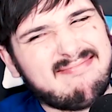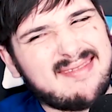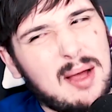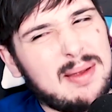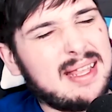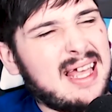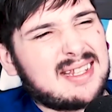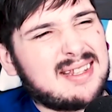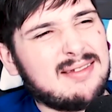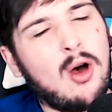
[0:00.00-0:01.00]
I mean,
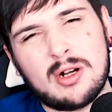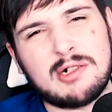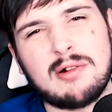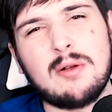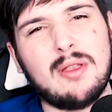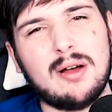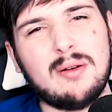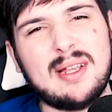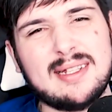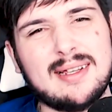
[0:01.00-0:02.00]
that's not true, though,
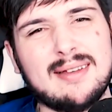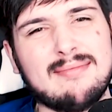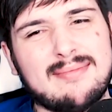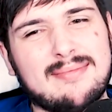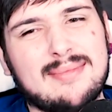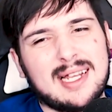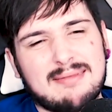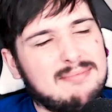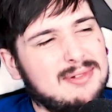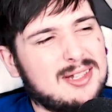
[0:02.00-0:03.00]
is it? That's
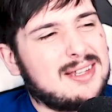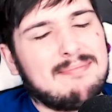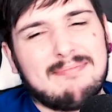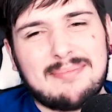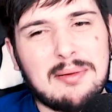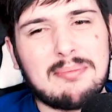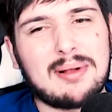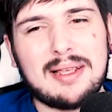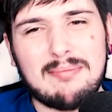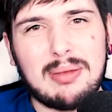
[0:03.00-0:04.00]
just a
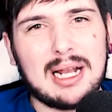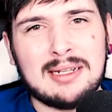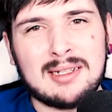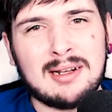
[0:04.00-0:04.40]
complete blatant